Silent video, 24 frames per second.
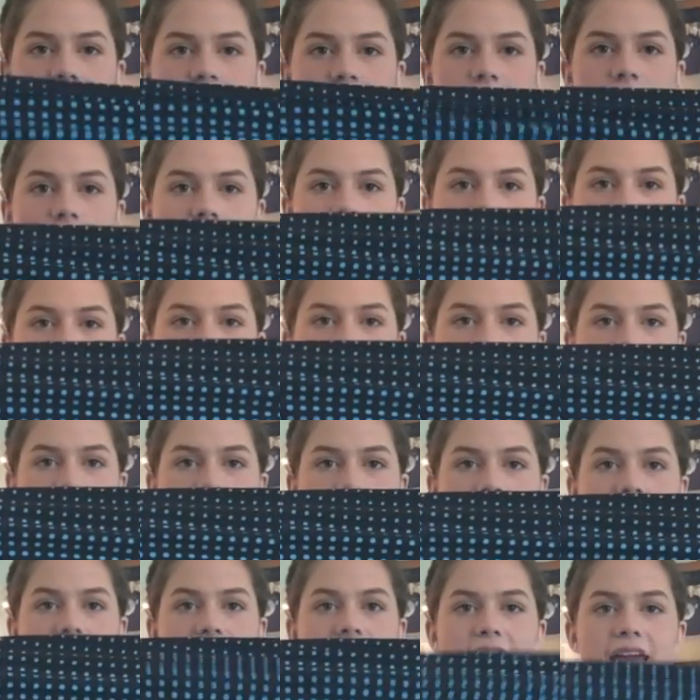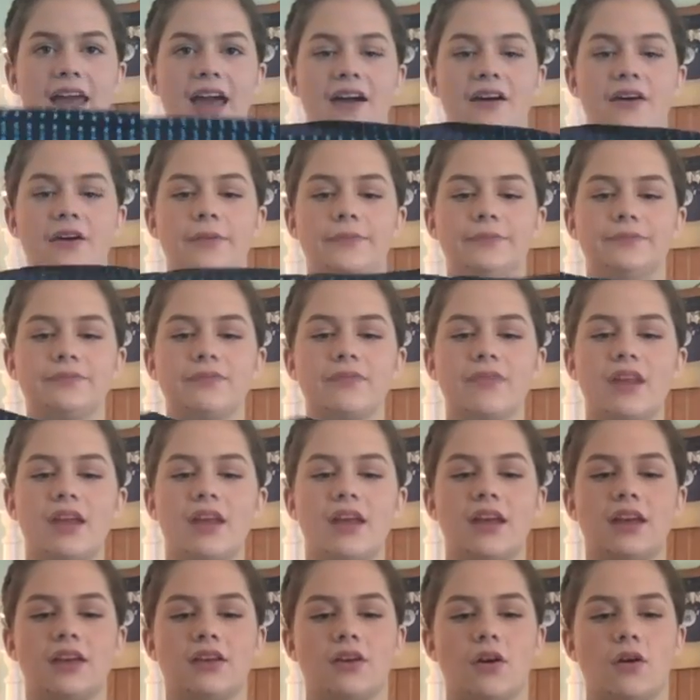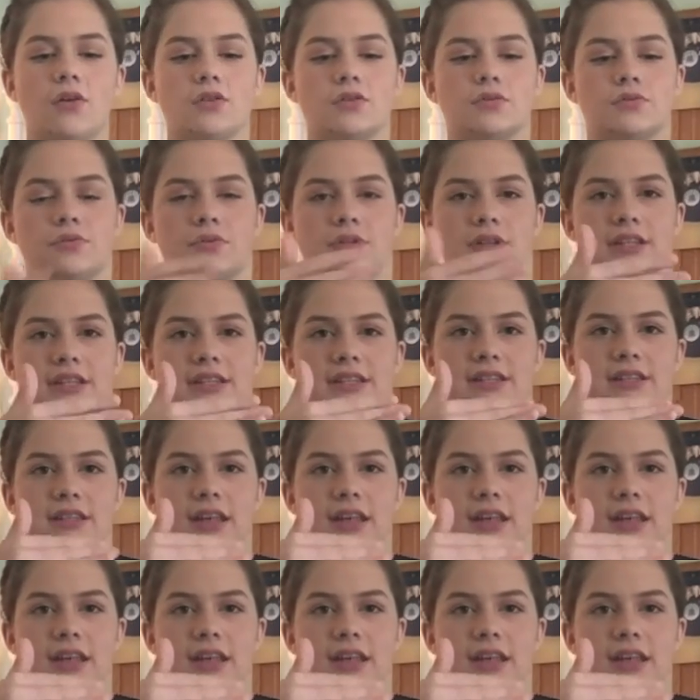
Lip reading: that's what it looks like. I like how it goes really